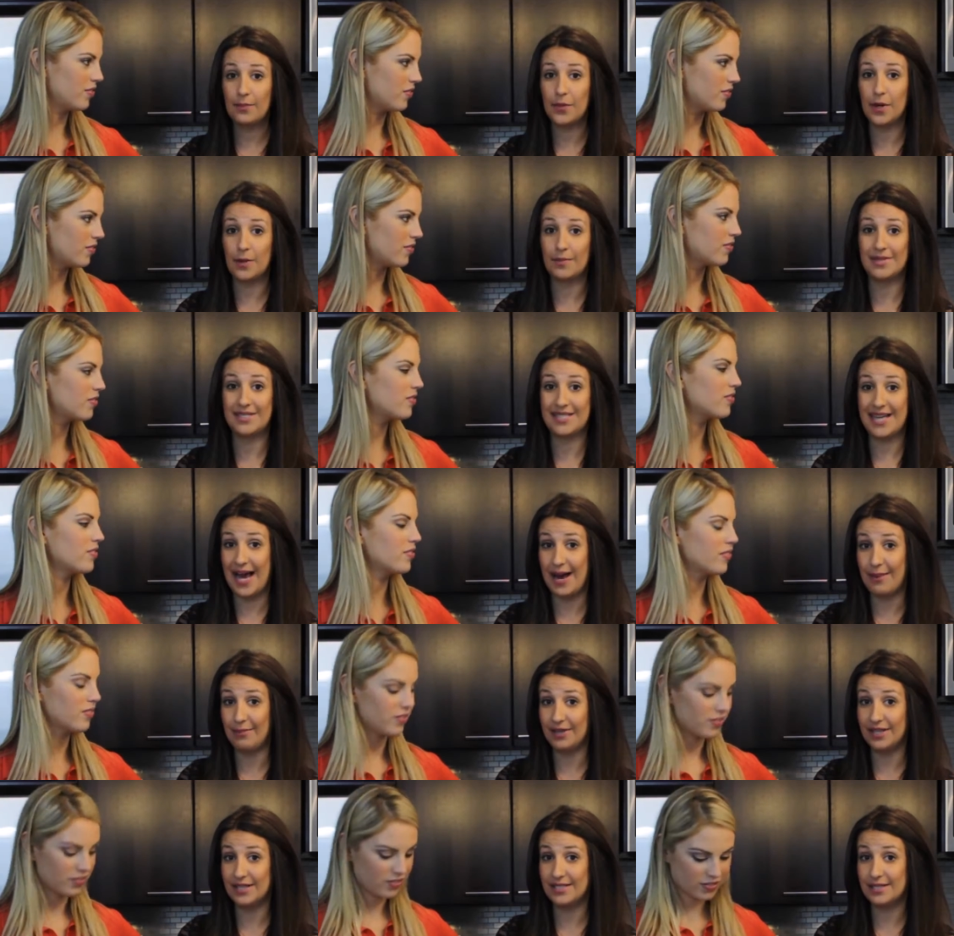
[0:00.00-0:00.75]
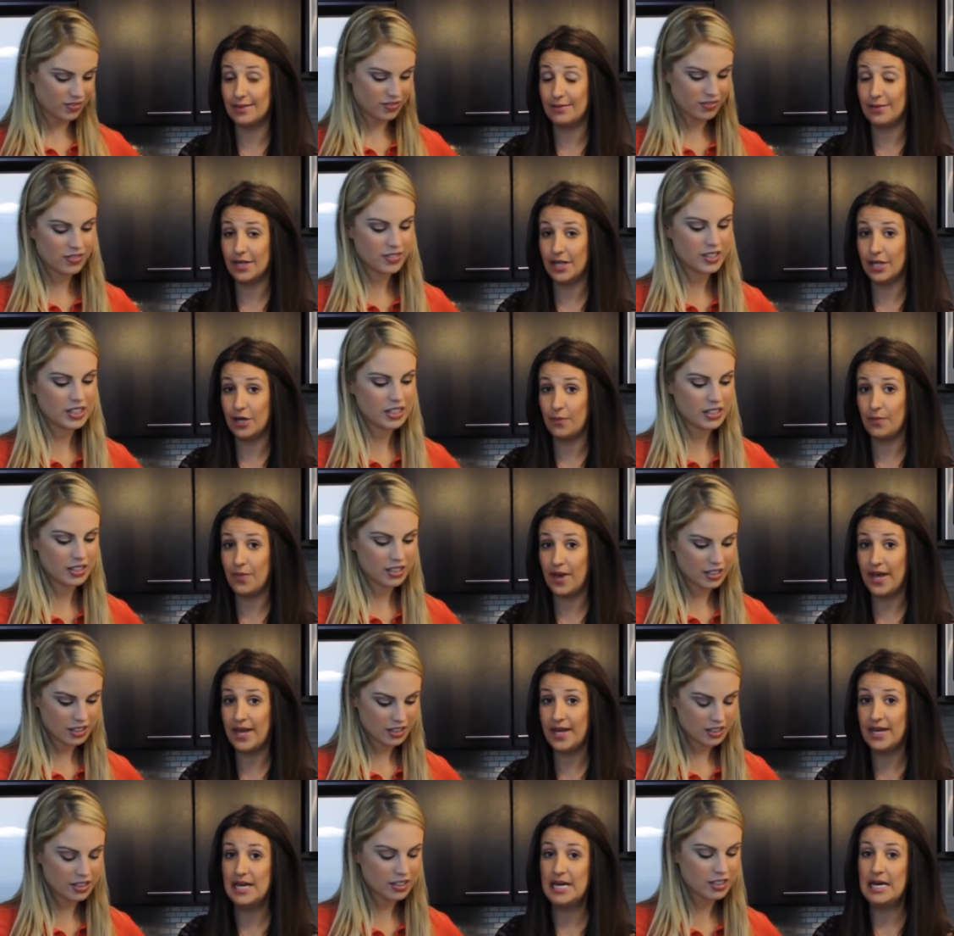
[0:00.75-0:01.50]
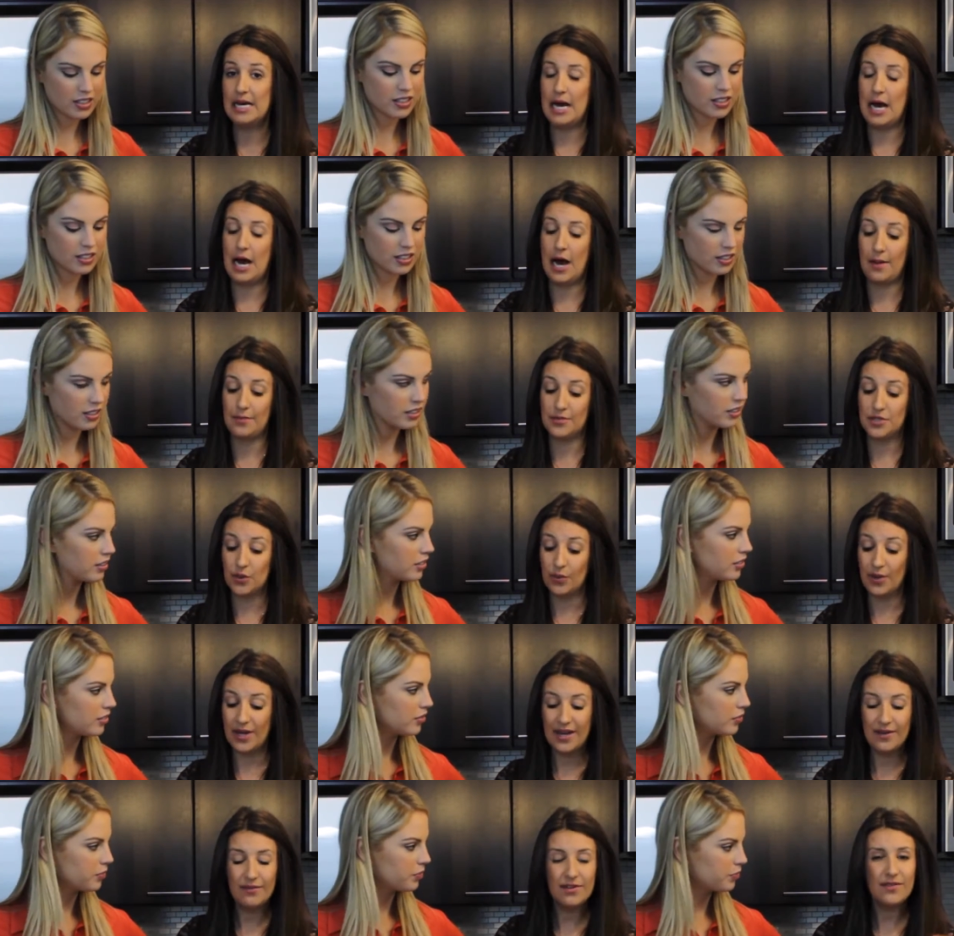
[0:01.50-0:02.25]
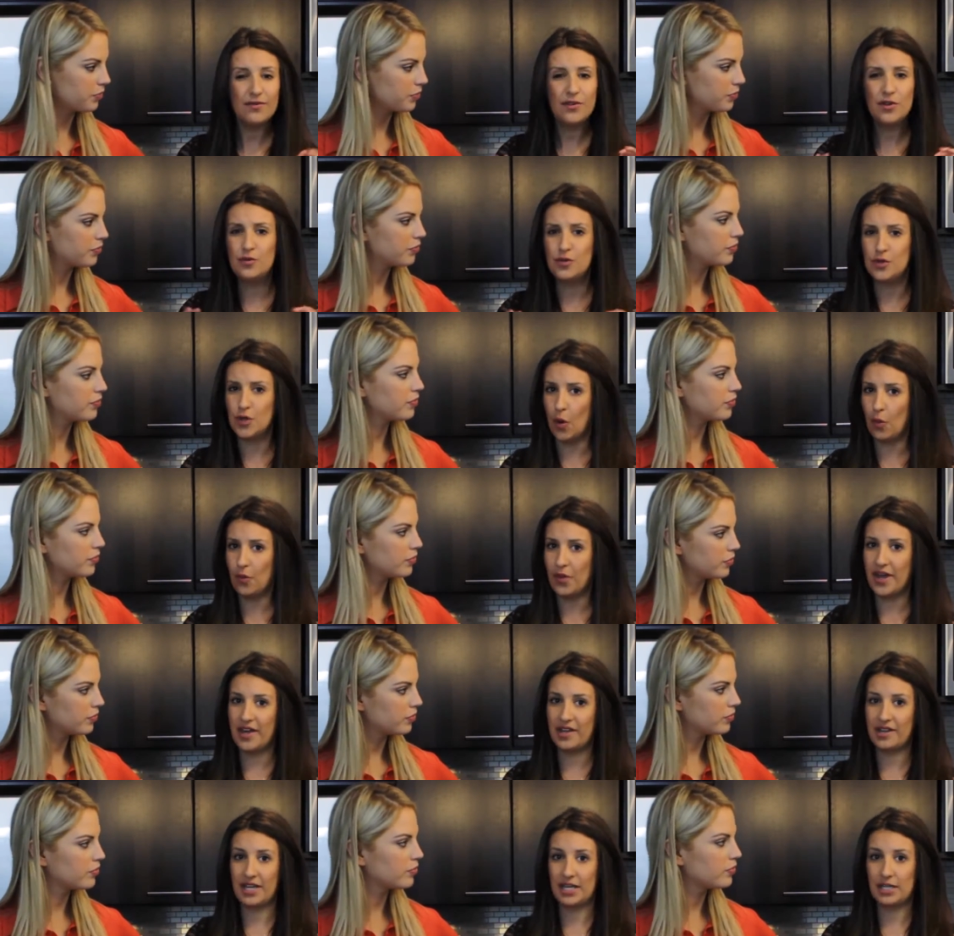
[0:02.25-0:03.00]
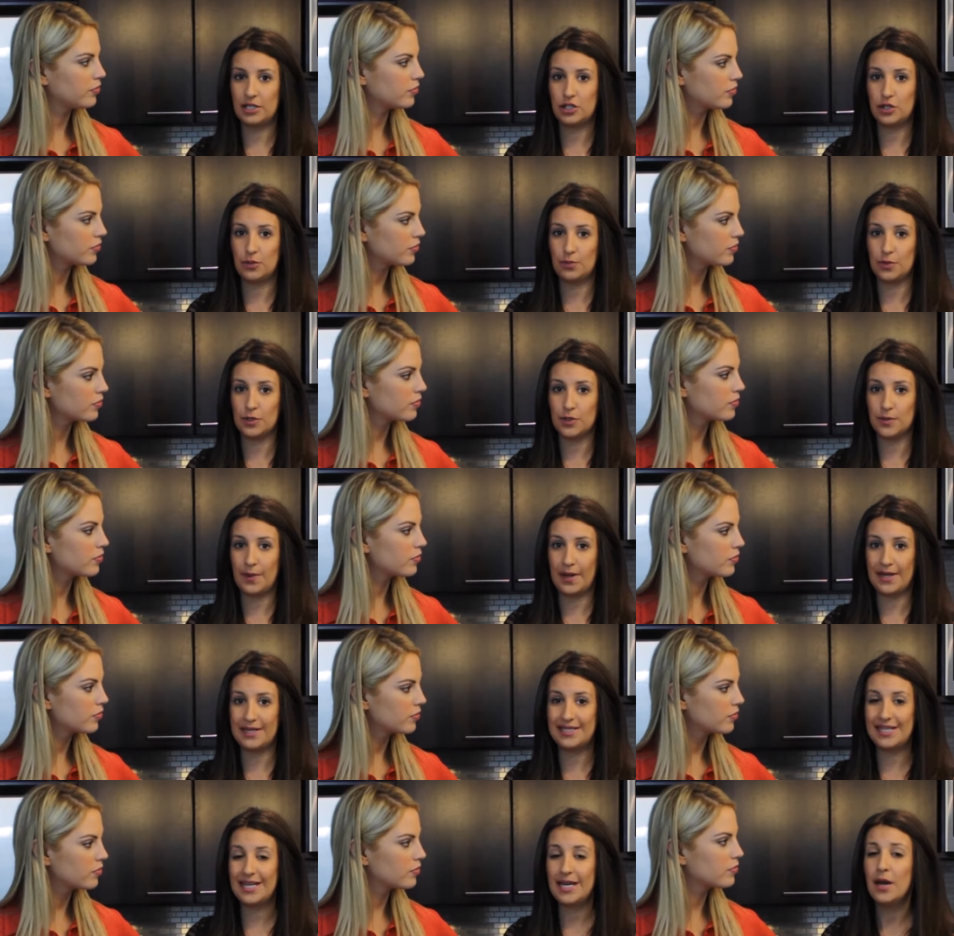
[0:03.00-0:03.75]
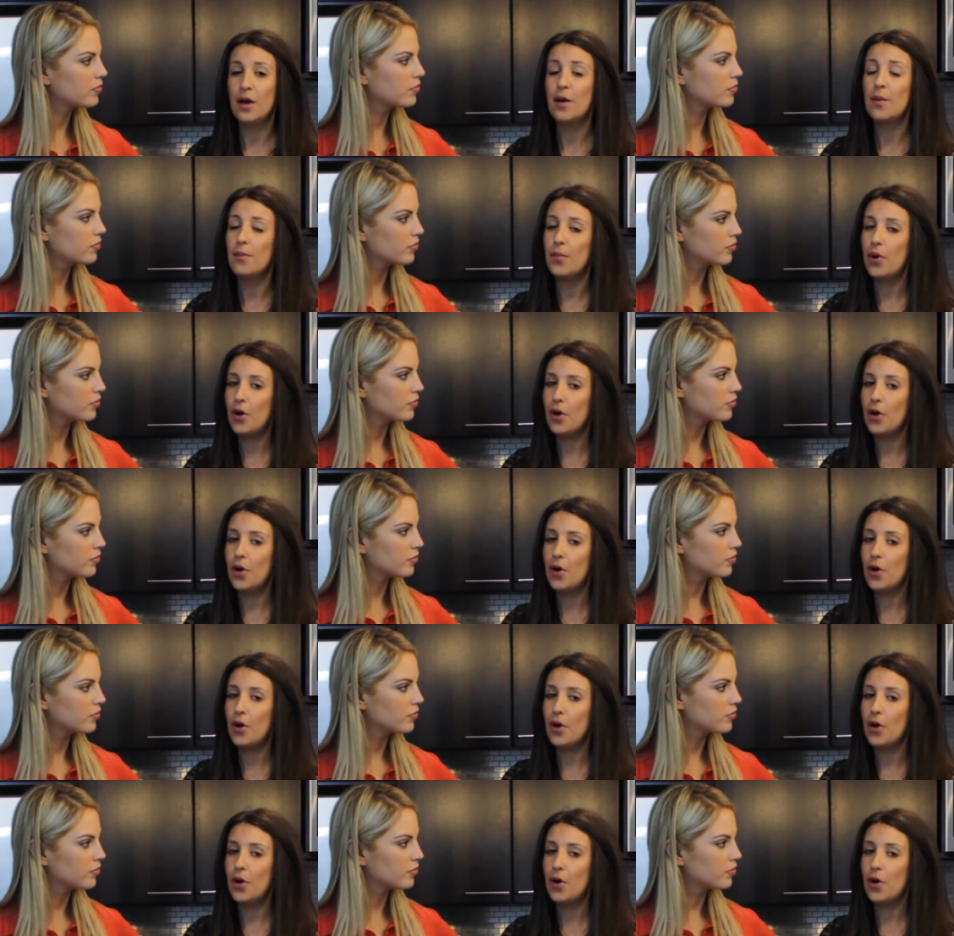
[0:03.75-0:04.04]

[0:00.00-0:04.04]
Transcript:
Speaker 1: up your metabolism a little bit. So even if you don't like things super spicy,